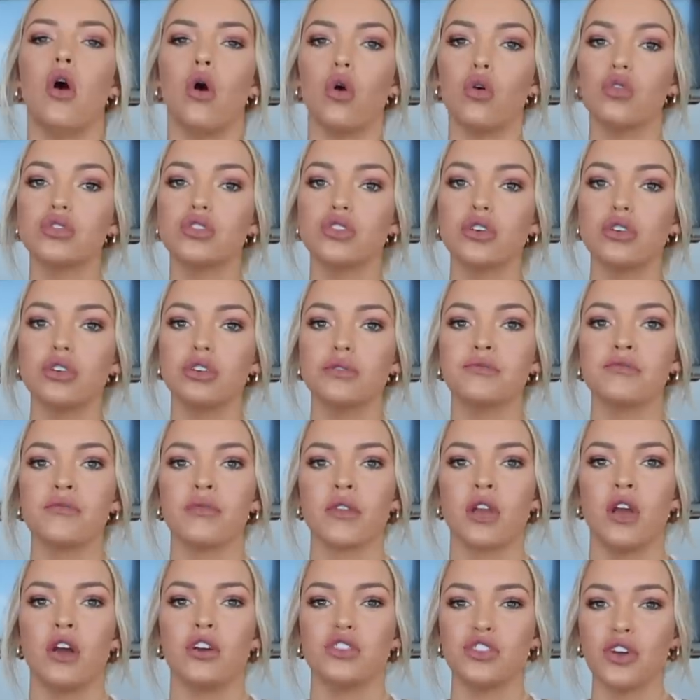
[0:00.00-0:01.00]
Also,
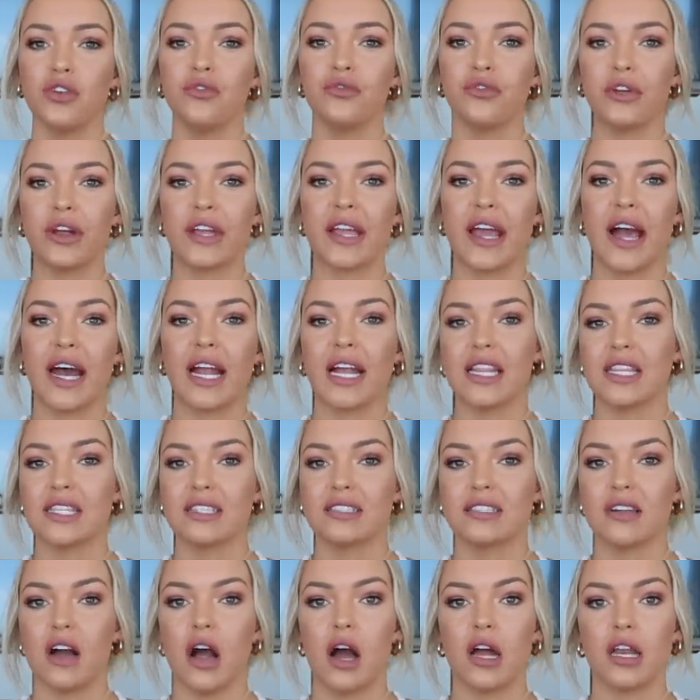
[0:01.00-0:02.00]
don't freak out at the
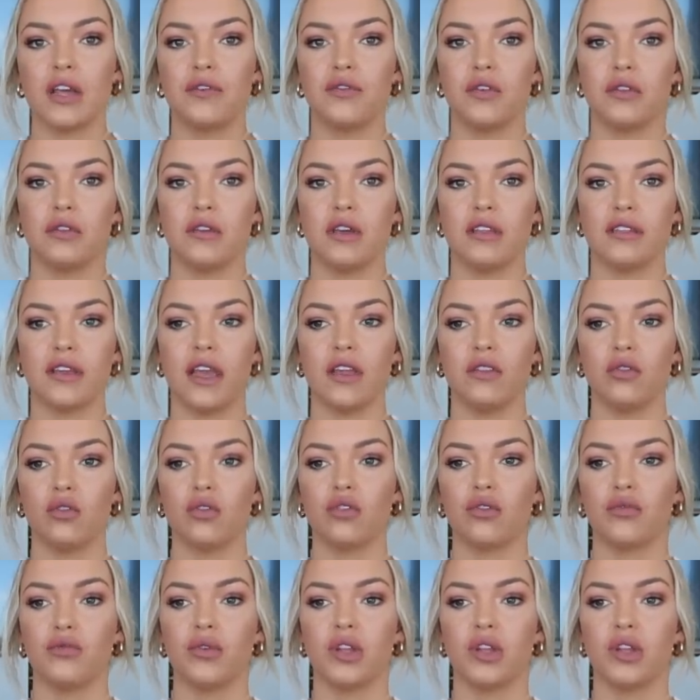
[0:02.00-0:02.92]
start if you think they look